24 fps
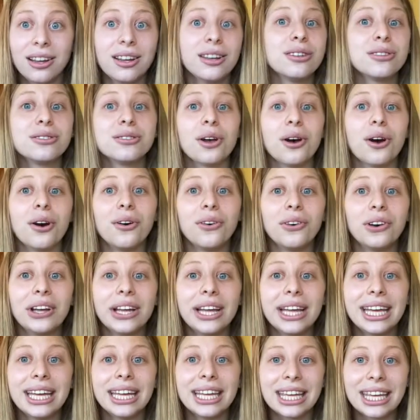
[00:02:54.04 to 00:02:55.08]
So
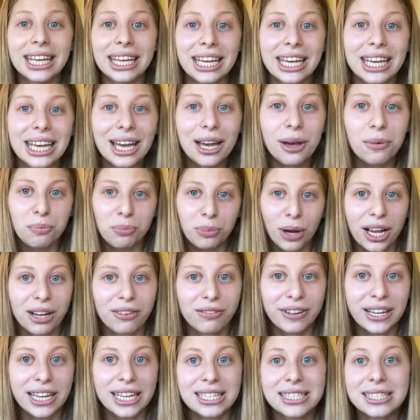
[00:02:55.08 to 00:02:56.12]
eat
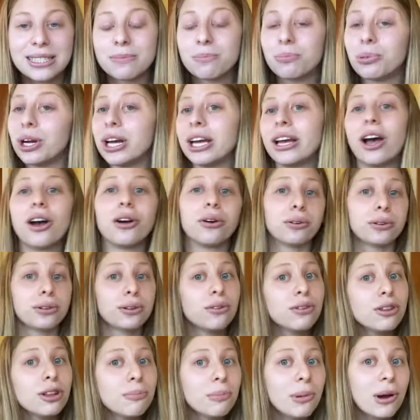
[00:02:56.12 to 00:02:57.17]
breakfast, bring a
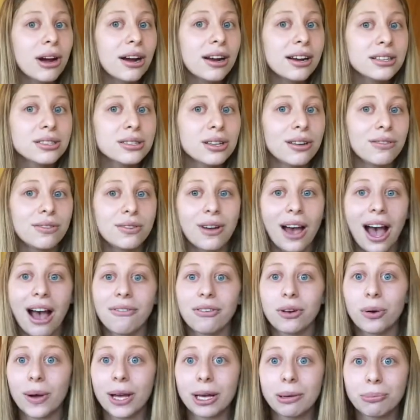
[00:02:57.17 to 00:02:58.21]
granola bar. So if you have a
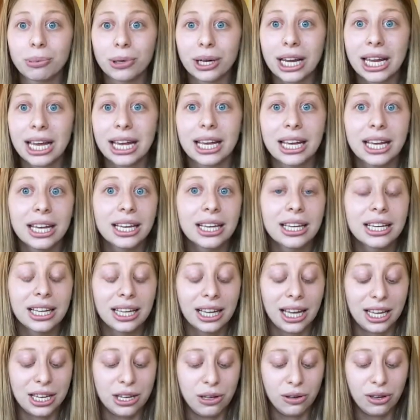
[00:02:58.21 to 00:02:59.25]
quick break,
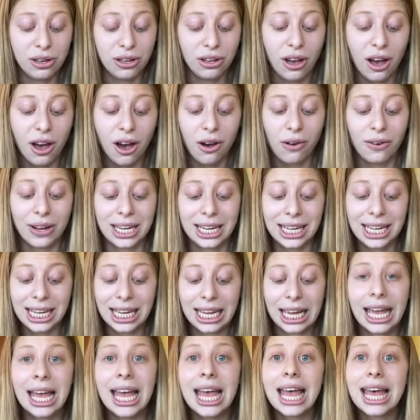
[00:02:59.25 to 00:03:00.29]
you can go and
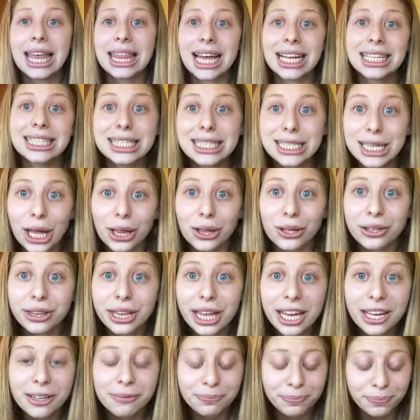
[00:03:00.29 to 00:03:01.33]
eat. That's another
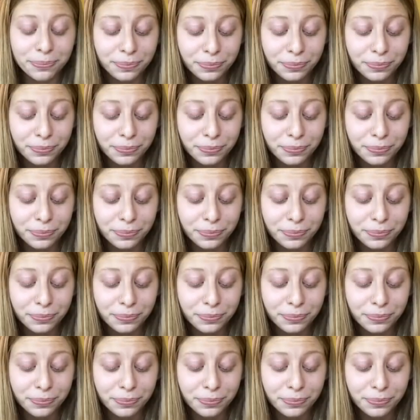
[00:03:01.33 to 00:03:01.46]
thing.